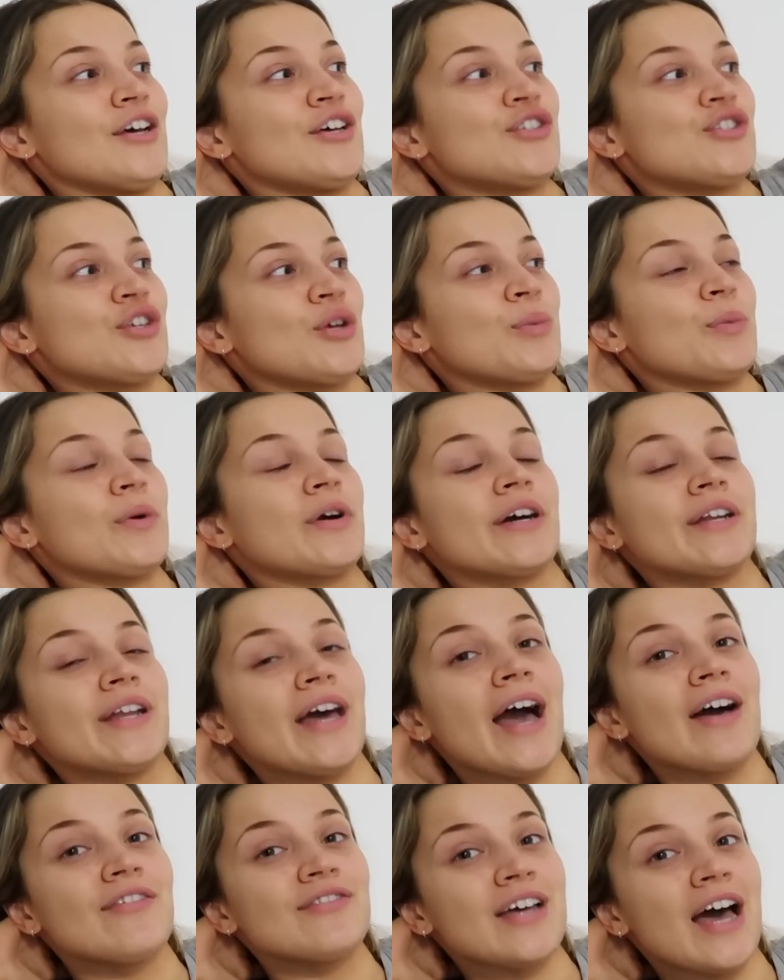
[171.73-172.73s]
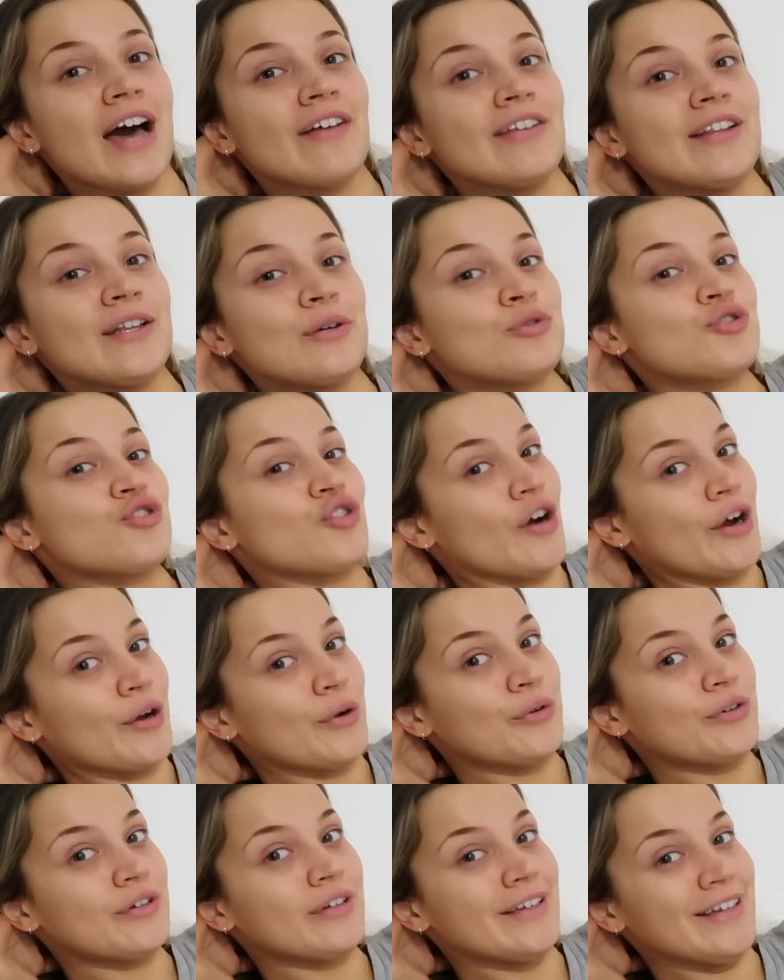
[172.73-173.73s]
So we're gonna have to have a little try
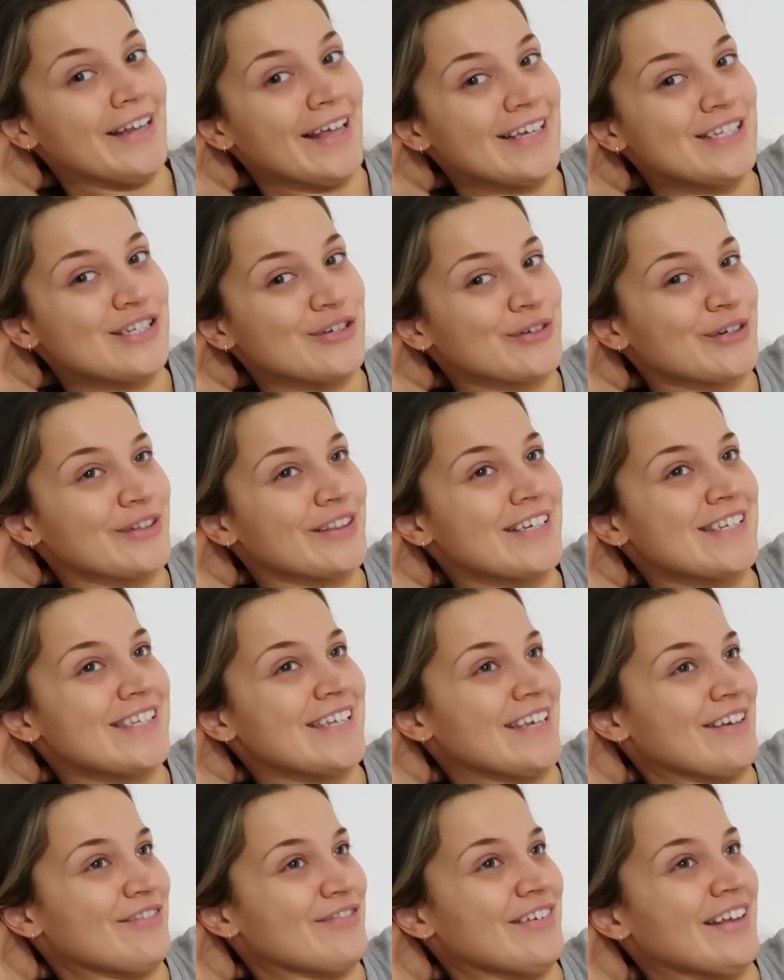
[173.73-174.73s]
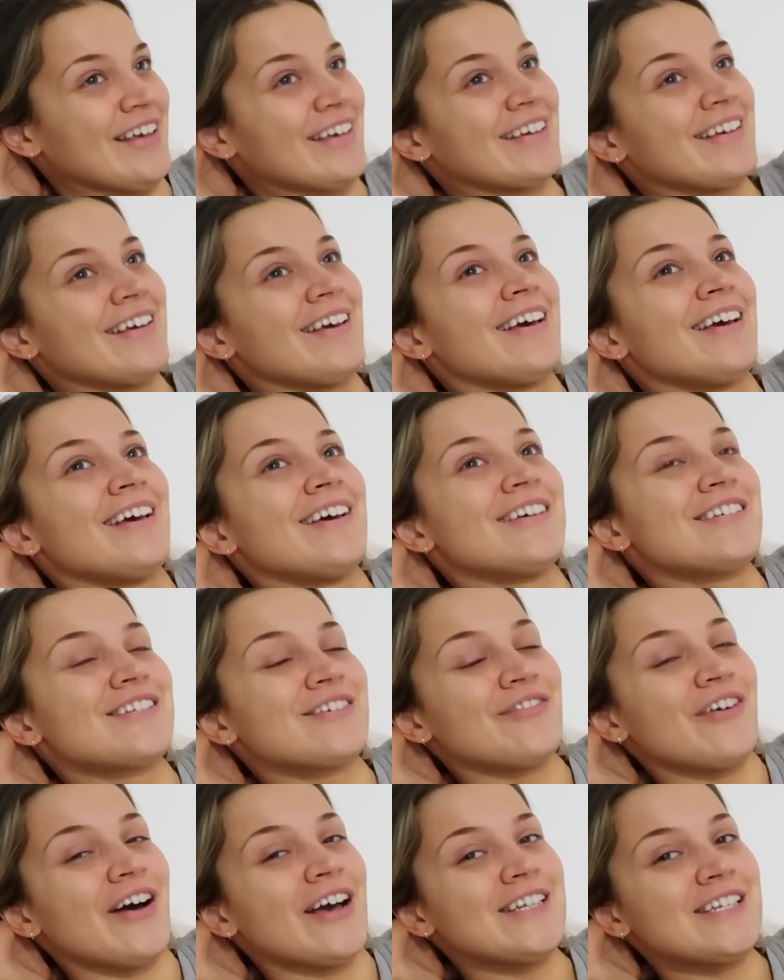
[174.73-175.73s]
on later on this evening to
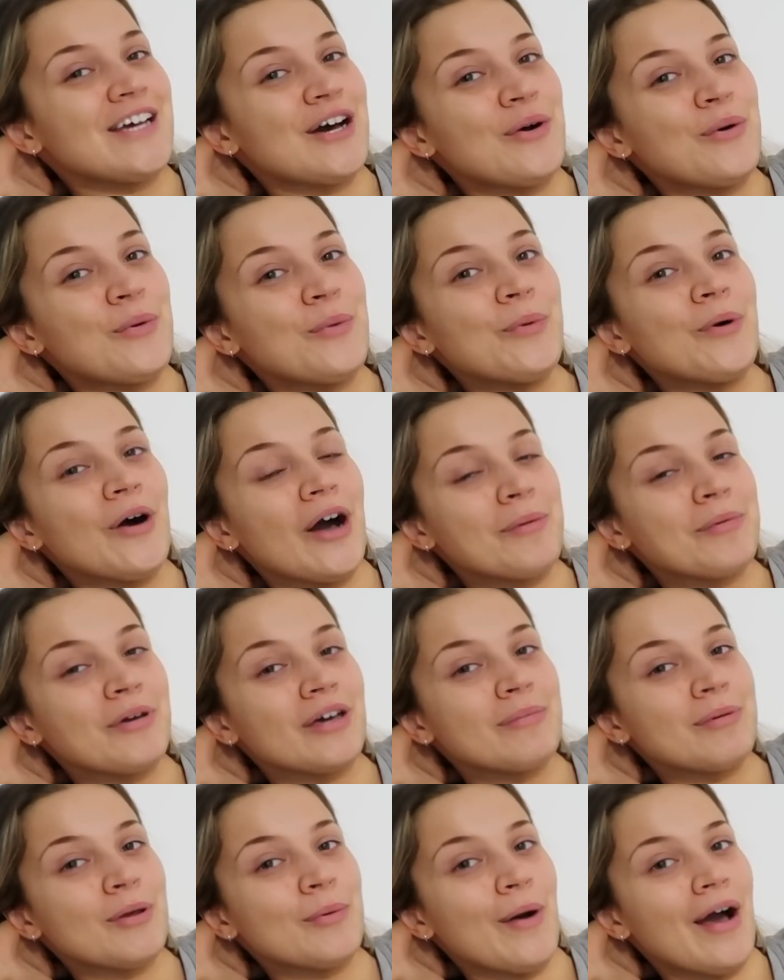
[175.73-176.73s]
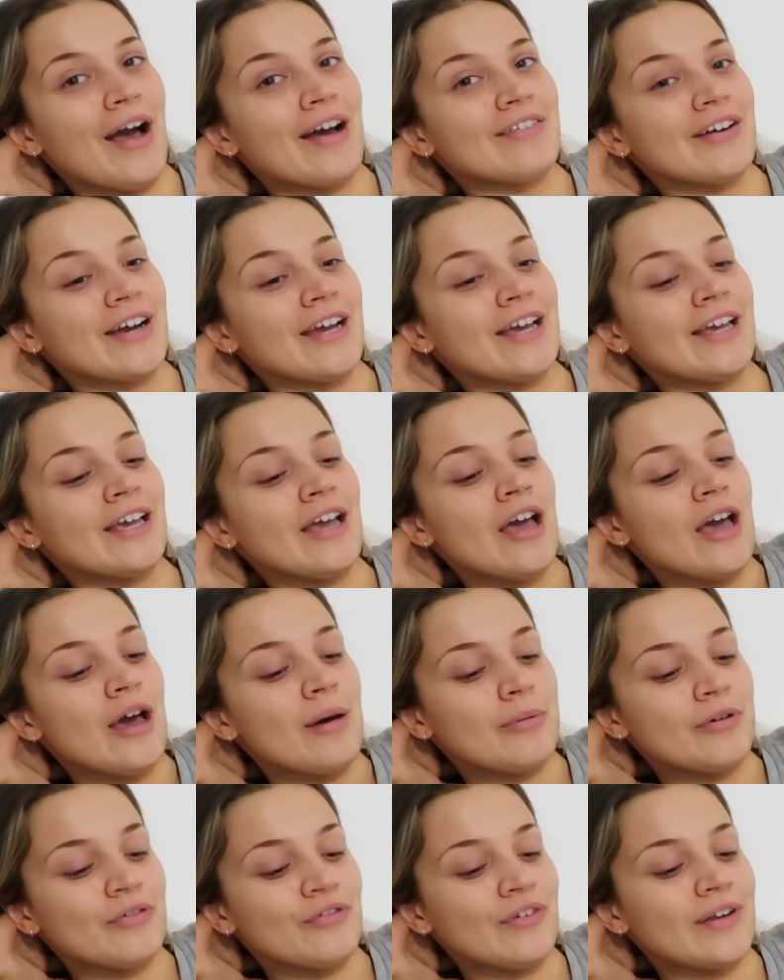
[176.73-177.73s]
find out what I'm gonna be wearing.
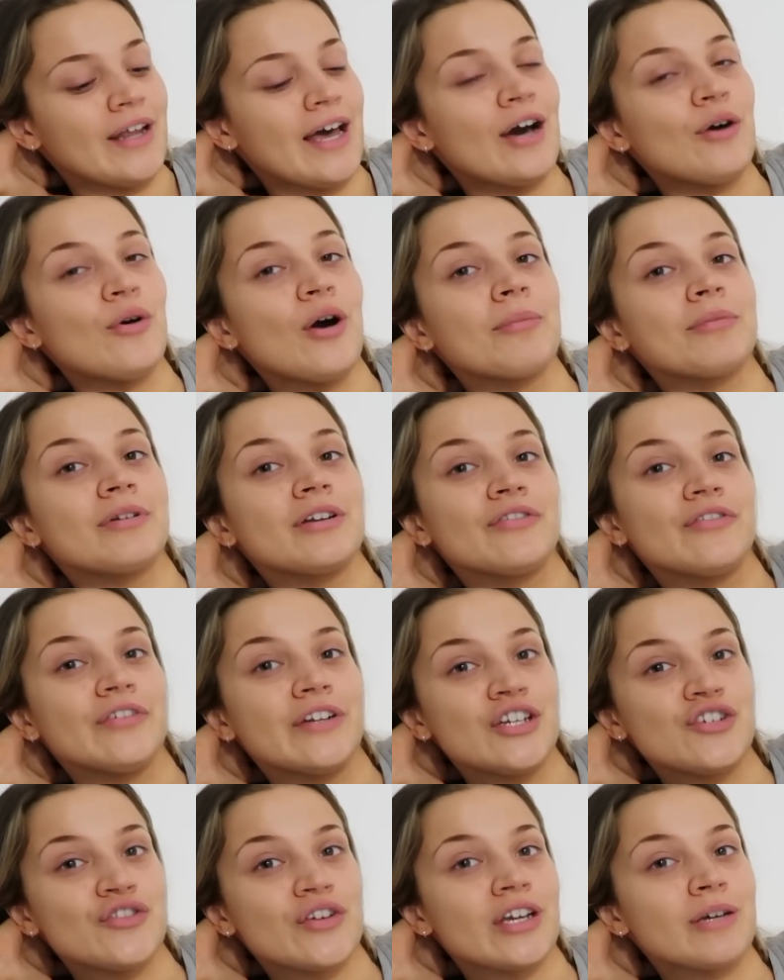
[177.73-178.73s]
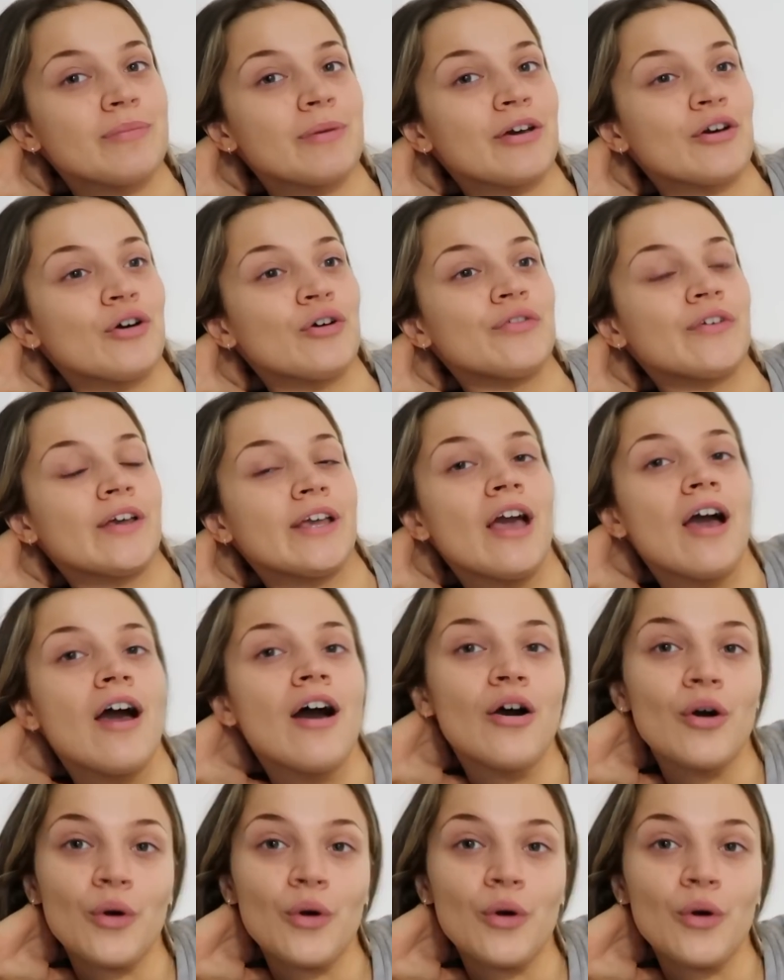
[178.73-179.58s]
But for now, I'm gonna finish drinking my coffee.